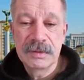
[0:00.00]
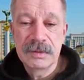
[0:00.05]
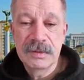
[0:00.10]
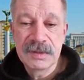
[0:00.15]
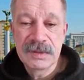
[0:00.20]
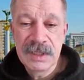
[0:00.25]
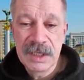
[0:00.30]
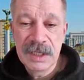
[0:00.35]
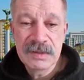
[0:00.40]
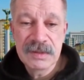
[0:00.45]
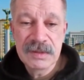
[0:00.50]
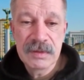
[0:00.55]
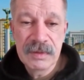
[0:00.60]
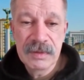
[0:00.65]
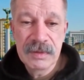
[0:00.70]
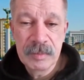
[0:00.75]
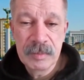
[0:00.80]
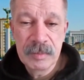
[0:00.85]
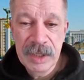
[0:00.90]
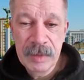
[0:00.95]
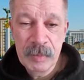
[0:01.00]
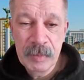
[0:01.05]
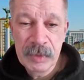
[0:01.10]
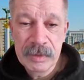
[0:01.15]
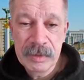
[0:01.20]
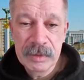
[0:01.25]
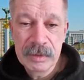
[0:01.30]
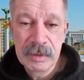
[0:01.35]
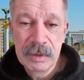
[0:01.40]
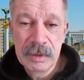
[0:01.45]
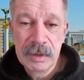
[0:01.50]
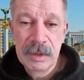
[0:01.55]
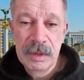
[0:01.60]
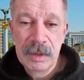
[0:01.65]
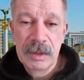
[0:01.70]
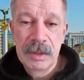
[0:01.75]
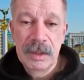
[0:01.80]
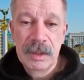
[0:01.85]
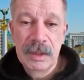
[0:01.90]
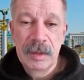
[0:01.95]
sense of that paper,
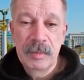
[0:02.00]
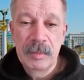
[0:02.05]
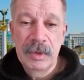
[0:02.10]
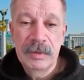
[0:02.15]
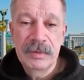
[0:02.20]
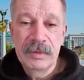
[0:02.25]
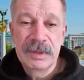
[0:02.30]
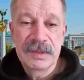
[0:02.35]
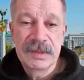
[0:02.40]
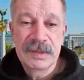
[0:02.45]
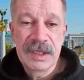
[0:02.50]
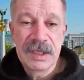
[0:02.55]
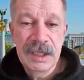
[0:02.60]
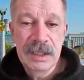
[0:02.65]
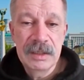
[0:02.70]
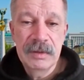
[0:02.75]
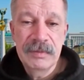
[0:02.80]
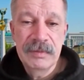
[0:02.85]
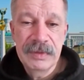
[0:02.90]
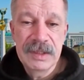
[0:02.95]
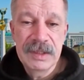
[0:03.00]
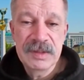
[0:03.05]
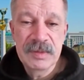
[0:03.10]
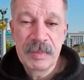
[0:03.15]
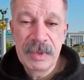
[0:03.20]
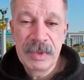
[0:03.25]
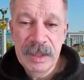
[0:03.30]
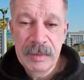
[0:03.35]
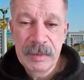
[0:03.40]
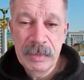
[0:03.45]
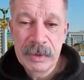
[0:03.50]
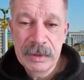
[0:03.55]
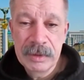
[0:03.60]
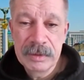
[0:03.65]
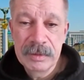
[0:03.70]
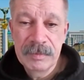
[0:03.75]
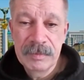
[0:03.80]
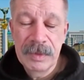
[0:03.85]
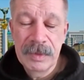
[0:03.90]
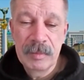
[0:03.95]
about the scale of this paper,